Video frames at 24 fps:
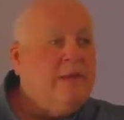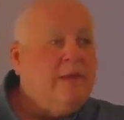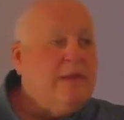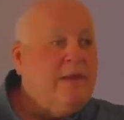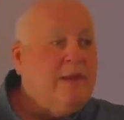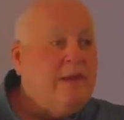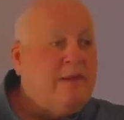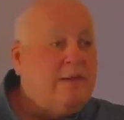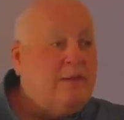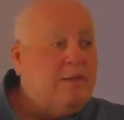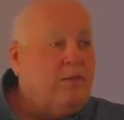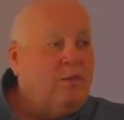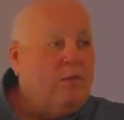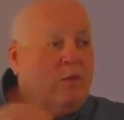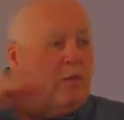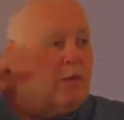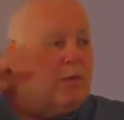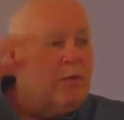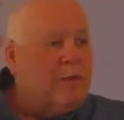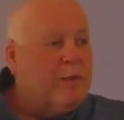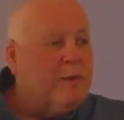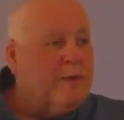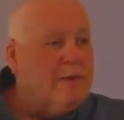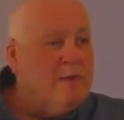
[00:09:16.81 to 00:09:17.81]
And then where
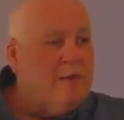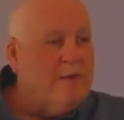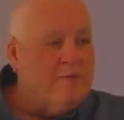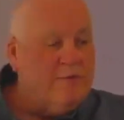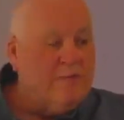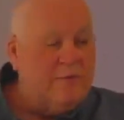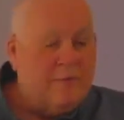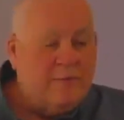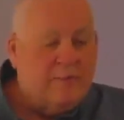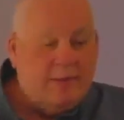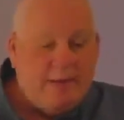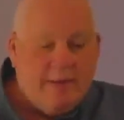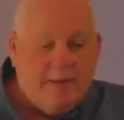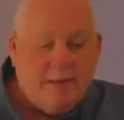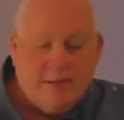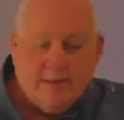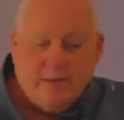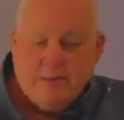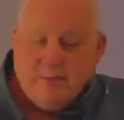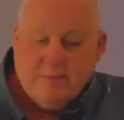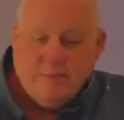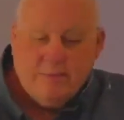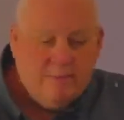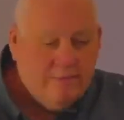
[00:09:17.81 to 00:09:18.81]
we go from
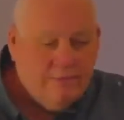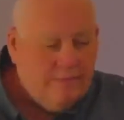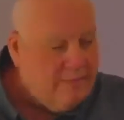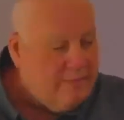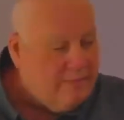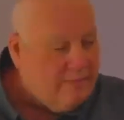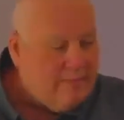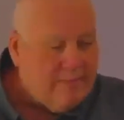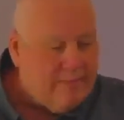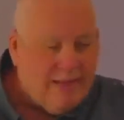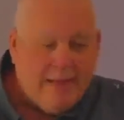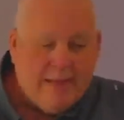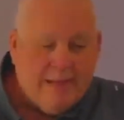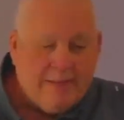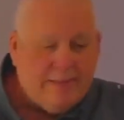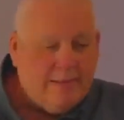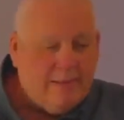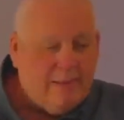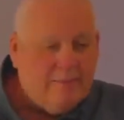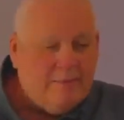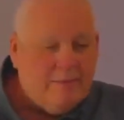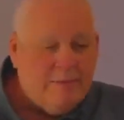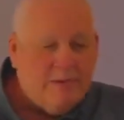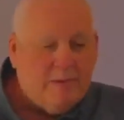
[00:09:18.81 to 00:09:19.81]
there, that's
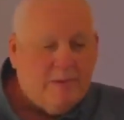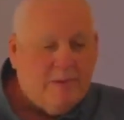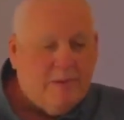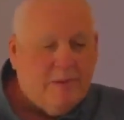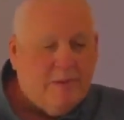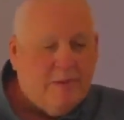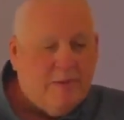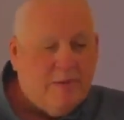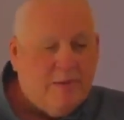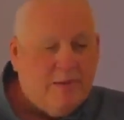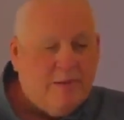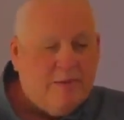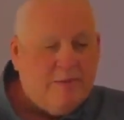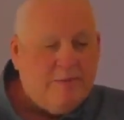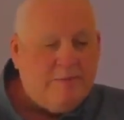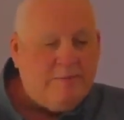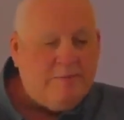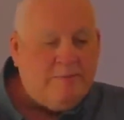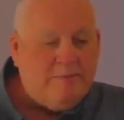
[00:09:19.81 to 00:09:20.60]
up to the Lord.